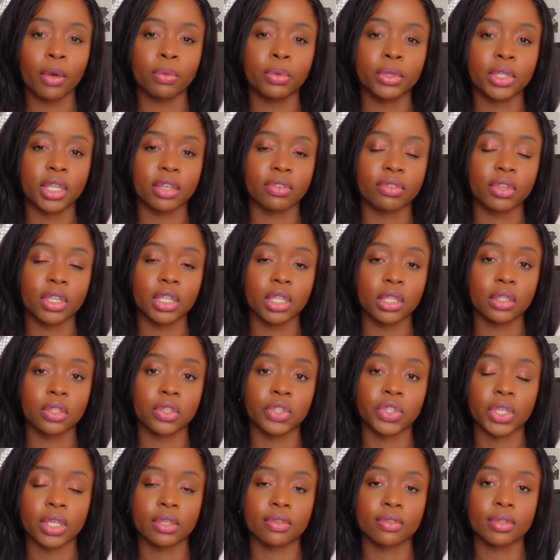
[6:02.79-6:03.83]
would definitely
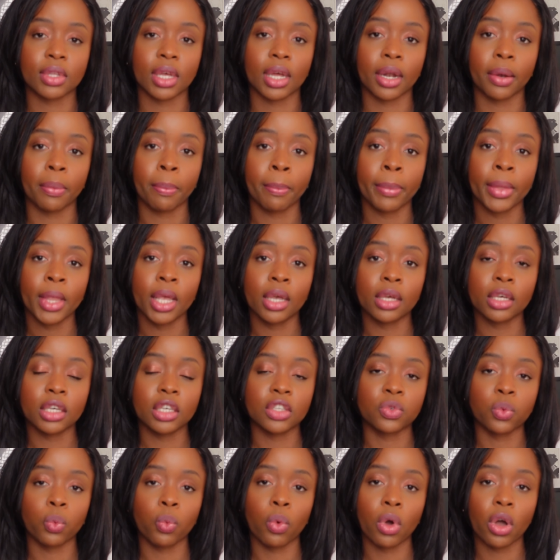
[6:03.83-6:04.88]
suggest that
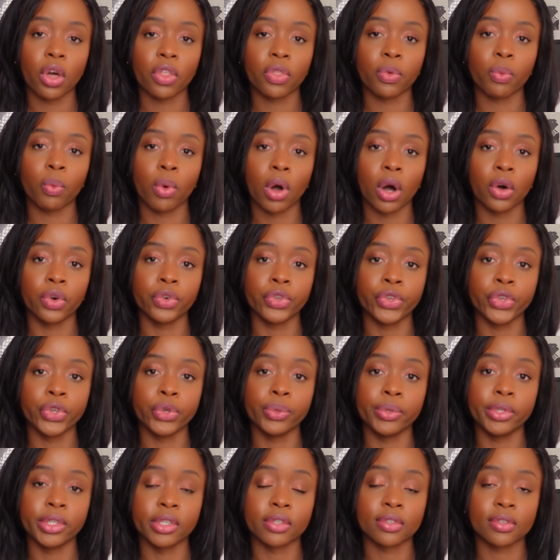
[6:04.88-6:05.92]
it's worthwhile
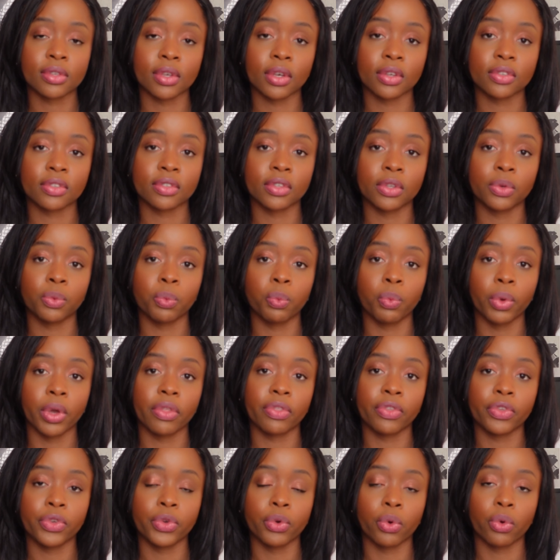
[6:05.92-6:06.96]
you discussing
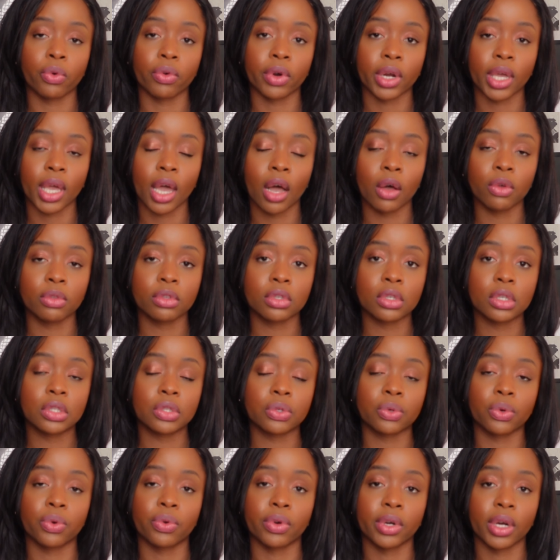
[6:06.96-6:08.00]
with your
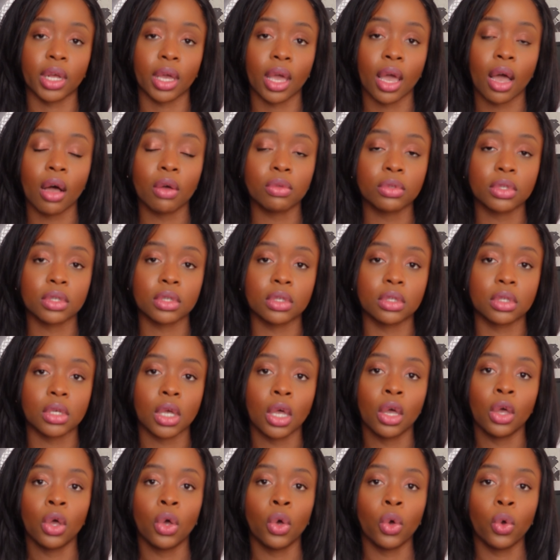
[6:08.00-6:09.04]
accountant or an accountant
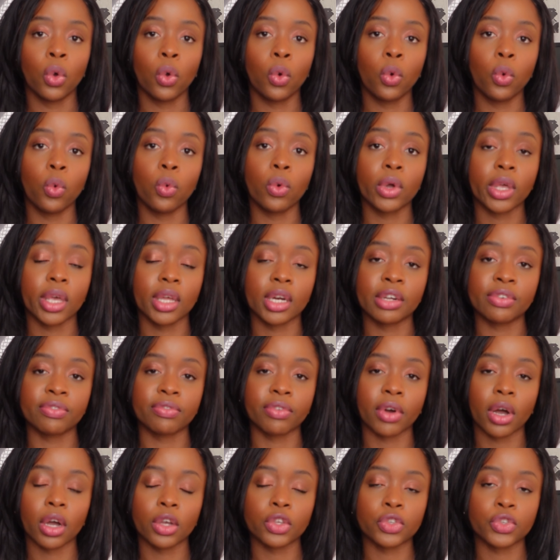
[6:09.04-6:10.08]
who can
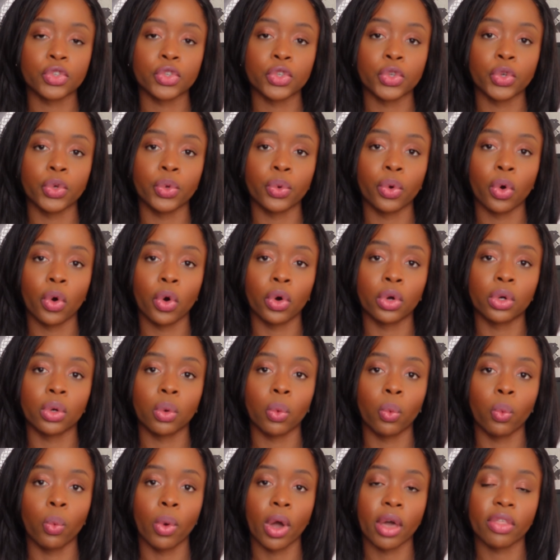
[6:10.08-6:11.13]
advise you
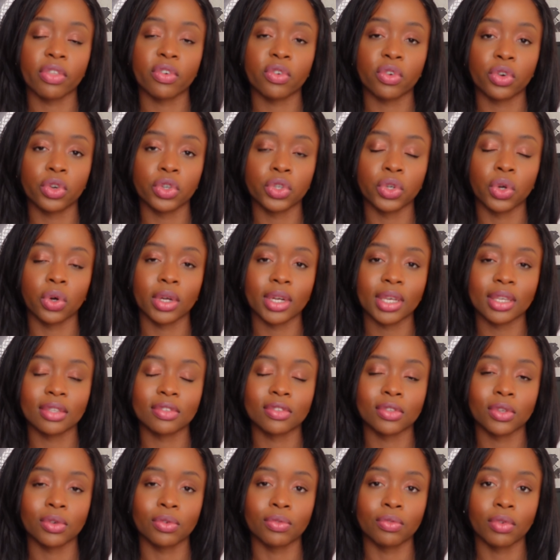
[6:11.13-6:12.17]
on whether or not
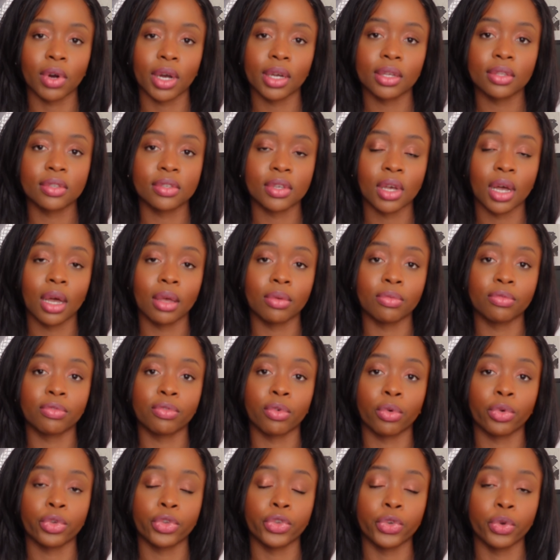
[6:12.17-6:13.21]
it's the right time
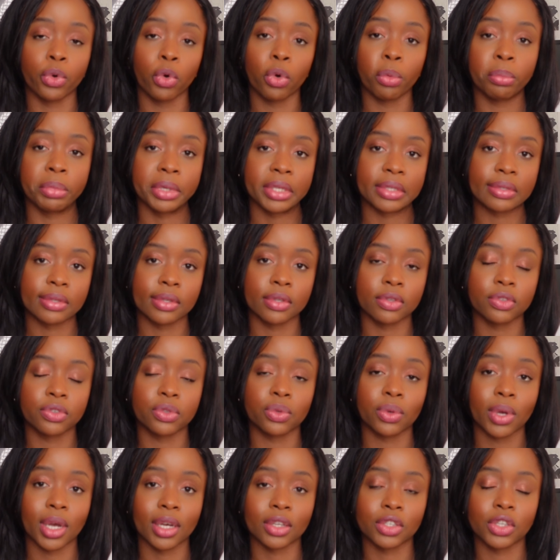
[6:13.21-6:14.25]
for your business
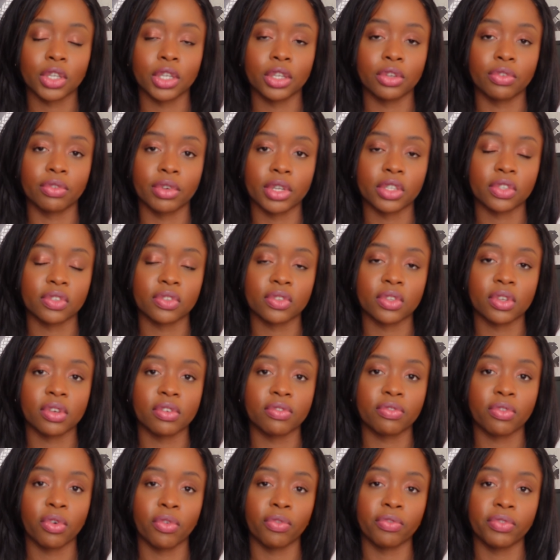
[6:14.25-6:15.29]
to actually register
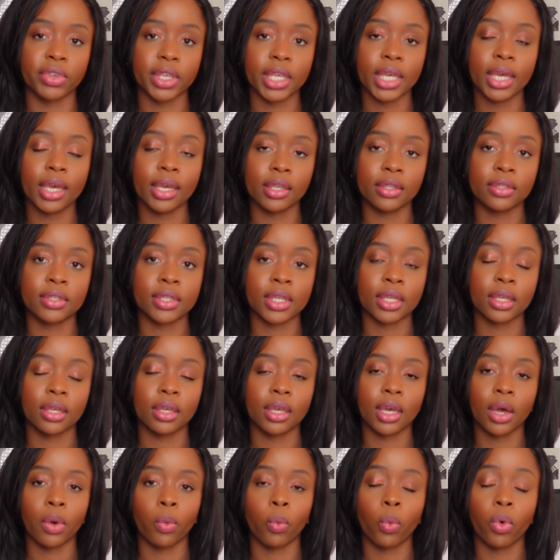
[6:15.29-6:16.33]
for VAT
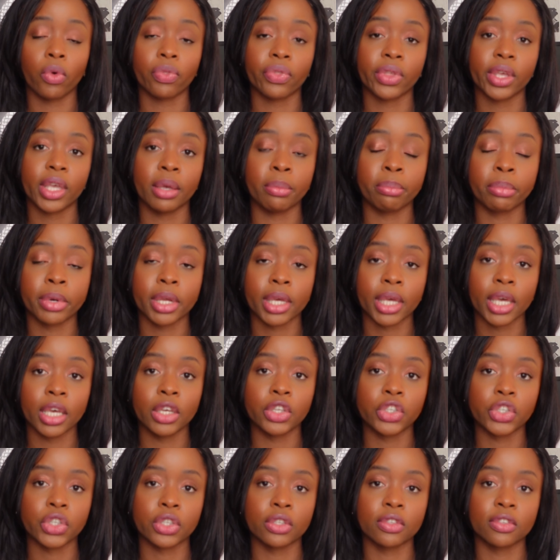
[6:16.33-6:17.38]
and what the
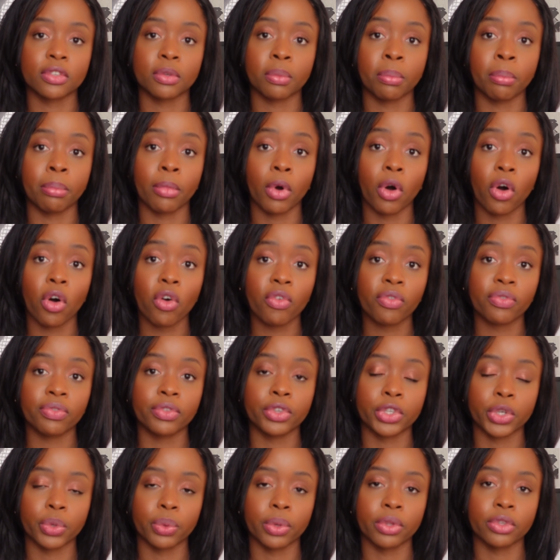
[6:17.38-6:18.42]
implications
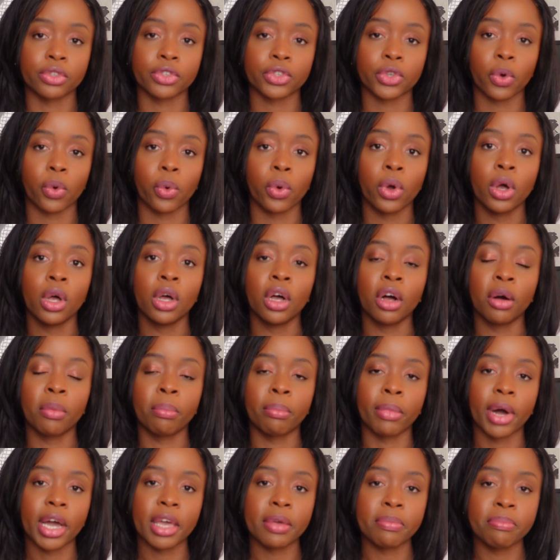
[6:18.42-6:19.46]
of doing so
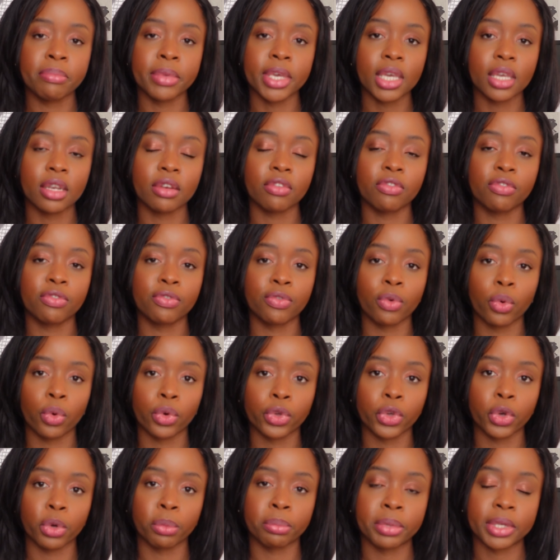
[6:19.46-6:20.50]
might mean
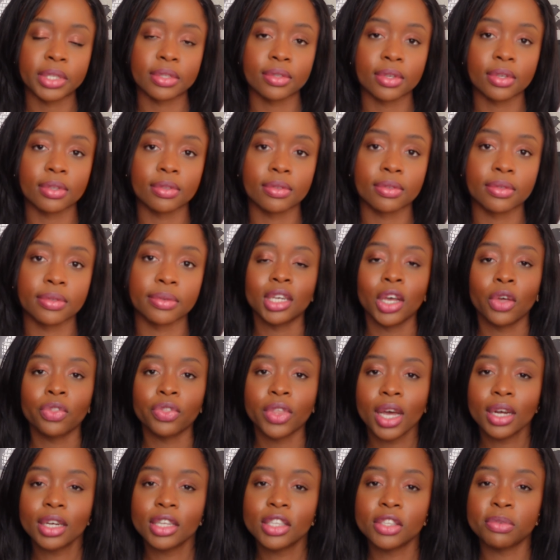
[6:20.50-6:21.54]
for your business. Now,
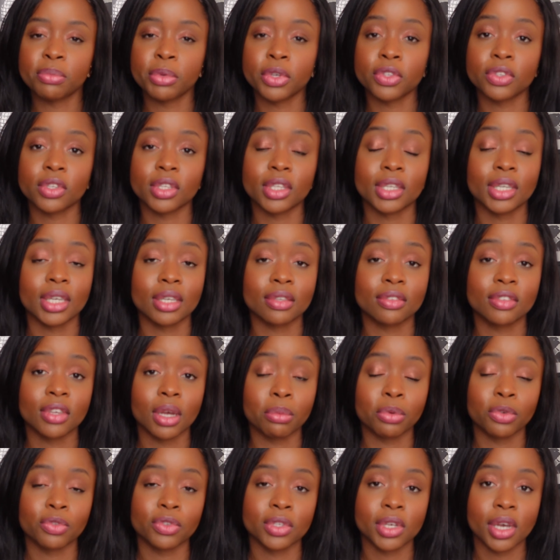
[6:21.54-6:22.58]
that leads me on to the next
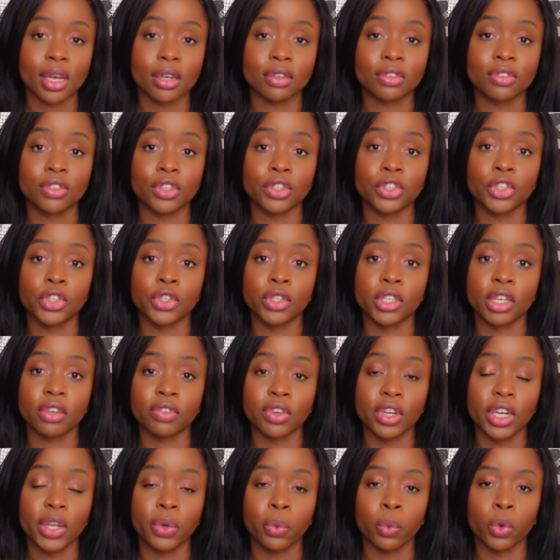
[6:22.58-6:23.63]
type of tax that you
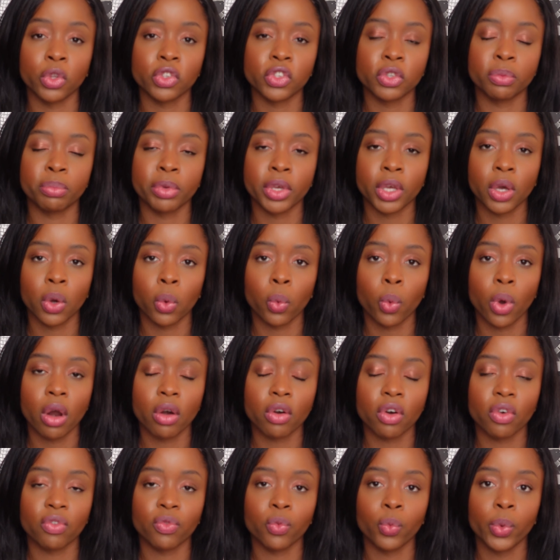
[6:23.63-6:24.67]
definitely want to be
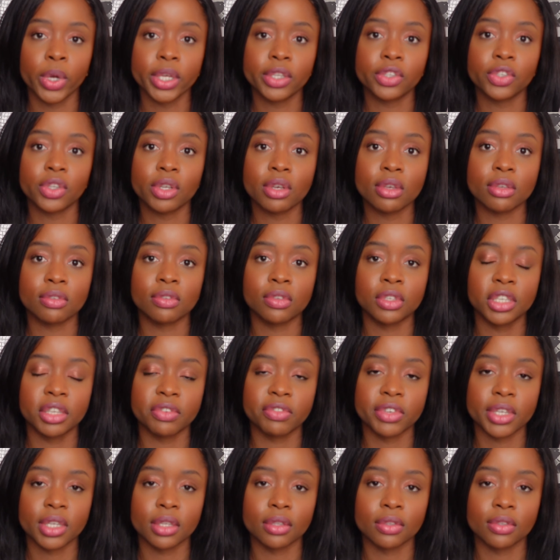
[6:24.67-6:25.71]
aware of, which is
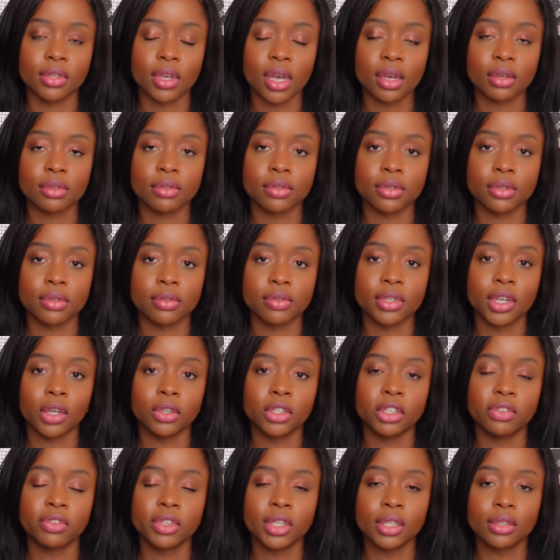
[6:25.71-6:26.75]
dividend taxes.
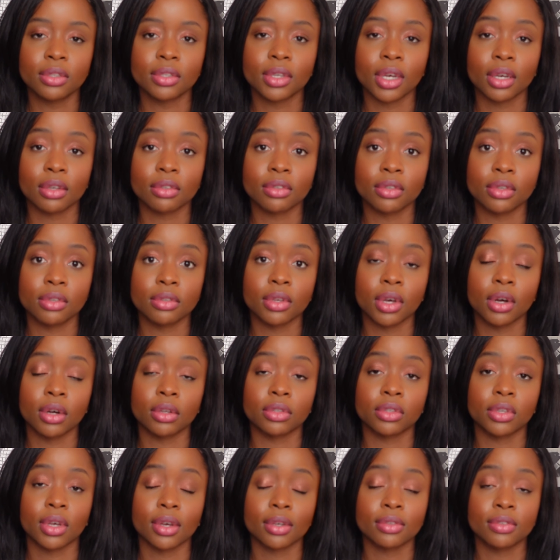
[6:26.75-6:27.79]
Now, dividend taxes
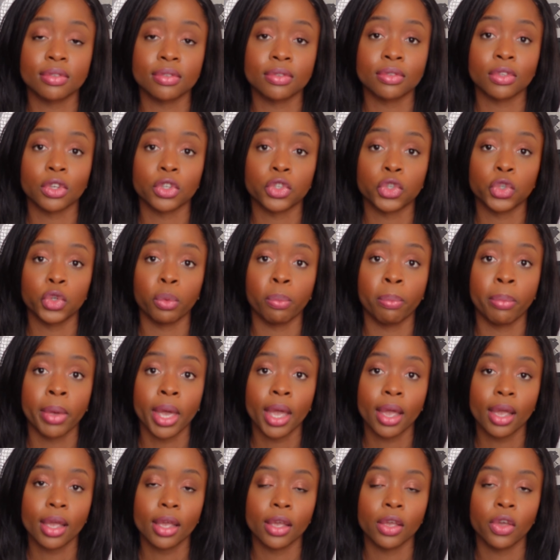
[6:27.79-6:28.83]
are taxes that you
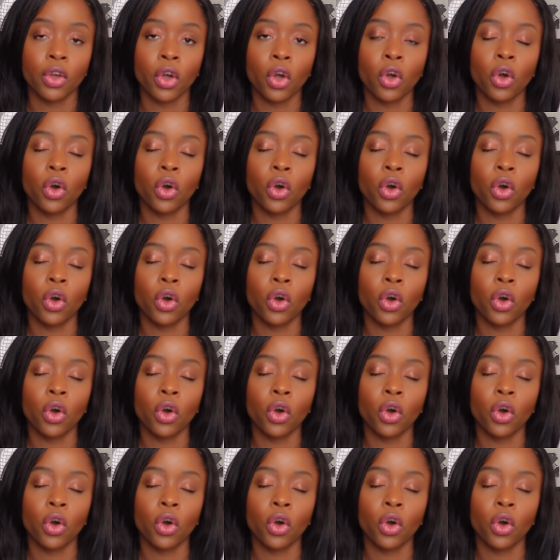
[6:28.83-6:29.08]
pay